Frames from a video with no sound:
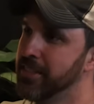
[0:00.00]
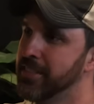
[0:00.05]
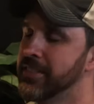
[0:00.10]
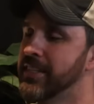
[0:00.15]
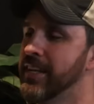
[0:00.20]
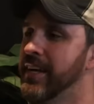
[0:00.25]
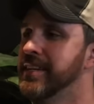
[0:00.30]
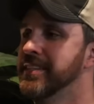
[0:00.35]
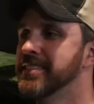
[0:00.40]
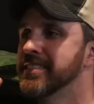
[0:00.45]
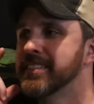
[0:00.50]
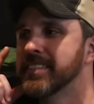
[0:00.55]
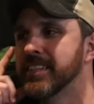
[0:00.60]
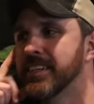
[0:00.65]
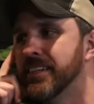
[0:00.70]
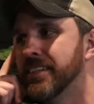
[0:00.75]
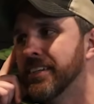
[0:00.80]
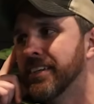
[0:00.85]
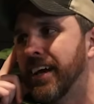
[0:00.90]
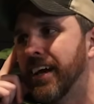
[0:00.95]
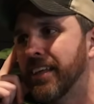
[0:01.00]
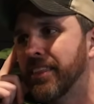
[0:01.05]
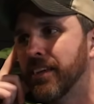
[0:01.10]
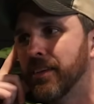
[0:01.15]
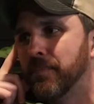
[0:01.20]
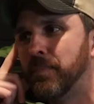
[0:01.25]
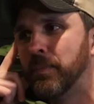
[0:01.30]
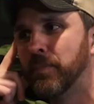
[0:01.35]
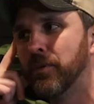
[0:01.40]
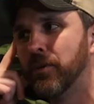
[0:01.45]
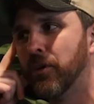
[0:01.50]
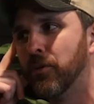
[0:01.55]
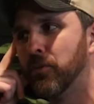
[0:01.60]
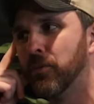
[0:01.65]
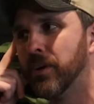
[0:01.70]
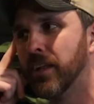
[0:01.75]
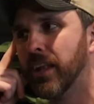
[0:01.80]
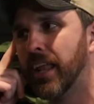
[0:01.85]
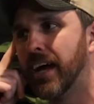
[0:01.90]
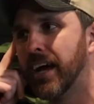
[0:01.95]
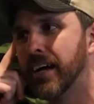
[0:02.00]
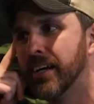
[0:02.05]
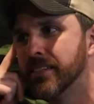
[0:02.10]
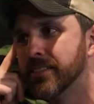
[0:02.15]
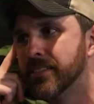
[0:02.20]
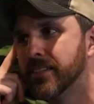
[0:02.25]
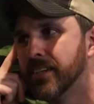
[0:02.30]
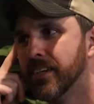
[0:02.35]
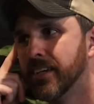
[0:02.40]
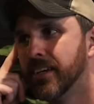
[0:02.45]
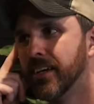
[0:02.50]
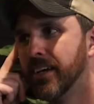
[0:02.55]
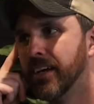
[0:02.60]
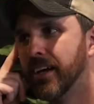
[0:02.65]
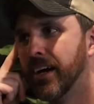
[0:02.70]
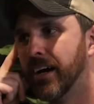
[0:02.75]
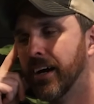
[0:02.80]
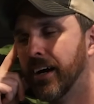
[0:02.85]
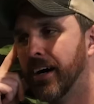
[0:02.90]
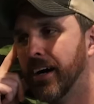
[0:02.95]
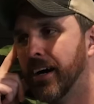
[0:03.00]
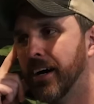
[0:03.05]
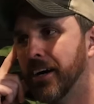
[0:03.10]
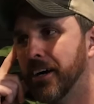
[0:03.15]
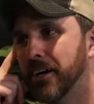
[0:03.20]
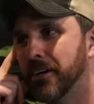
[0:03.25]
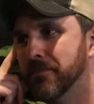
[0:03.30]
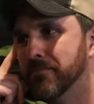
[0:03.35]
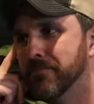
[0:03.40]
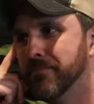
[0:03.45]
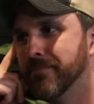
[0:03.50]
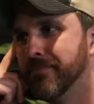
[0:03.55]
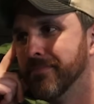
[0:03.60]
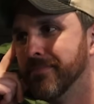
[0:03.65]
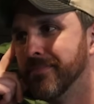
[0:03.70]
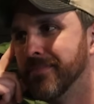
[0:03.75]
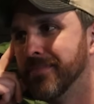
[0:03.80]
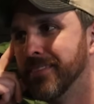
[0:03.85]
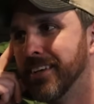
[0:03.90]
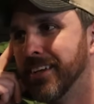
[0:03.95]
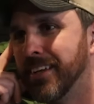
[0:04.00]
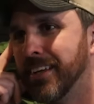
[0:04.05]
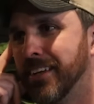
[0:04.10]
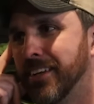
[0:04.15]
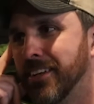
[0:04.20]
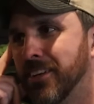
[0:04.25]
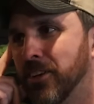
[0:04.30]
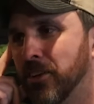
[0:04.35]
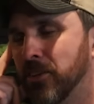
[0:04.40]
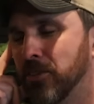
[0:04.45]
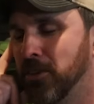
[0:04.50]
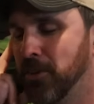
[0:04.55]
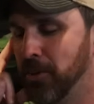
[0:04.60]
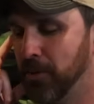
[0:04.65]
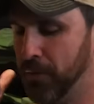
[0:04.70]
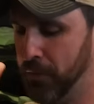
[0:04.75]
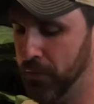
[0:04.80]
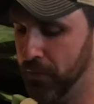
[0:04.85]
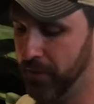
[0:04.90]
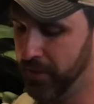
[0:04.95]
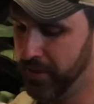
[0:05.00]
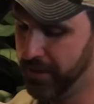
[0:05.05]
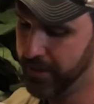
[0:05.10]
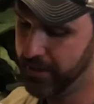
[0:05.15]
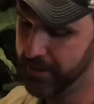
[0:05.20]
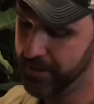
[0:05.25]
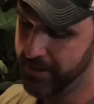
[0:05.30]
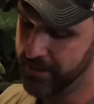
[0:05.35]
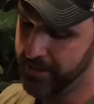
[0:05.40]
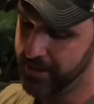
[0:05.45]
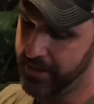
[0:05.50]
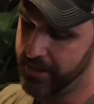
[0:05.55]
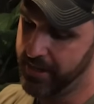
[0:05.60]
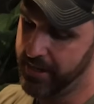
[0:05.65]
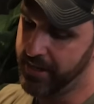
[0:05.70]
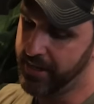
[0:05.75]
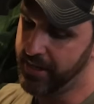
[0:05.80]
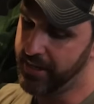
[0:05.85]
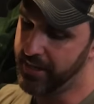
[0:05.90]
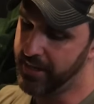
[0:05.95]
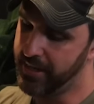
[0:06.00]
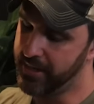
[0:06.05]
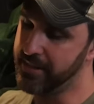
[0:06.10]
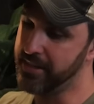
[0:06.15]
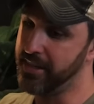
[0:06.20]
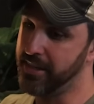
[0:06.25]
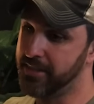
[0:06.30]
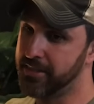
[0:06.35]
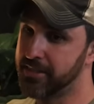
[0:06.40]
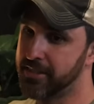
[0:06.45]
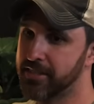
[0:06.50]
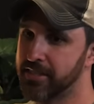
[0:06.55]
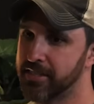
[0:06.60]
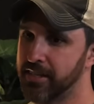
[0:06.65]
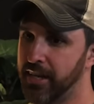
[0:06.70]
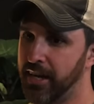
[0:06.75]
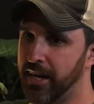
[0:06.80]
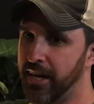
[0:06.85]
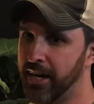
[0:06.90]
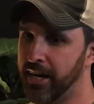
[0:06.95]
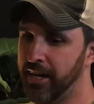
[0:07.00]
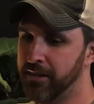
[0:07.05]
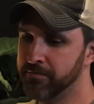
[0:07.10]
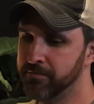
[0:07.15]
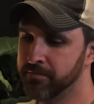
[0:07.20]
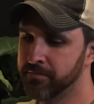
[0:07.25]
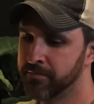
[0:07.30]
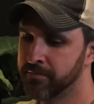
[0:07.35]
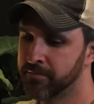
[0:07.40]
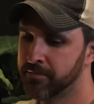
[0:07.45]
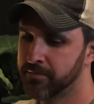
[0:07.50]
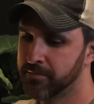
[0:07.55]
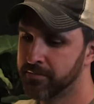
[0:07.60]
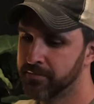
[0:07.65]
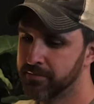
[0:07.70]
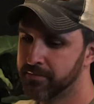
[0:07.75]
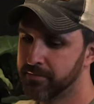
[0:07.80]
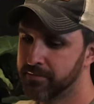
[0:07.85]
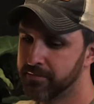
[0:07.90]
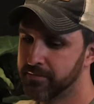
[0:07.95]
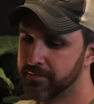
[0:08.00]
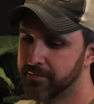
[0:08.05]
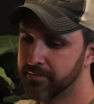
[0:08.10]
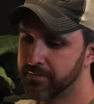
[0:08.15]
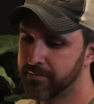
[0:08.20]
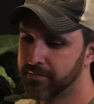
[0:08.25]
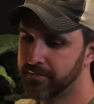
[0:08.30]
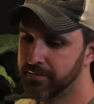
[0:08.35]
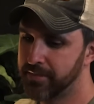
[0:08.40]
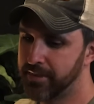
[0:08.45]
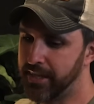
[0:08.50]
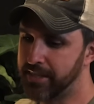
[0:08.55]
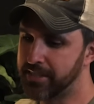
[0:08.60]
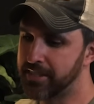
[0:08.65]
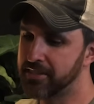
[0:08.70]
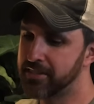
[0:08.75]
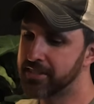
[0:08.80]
these days than I think people don't realize. Um, you know, you it, it's um, it's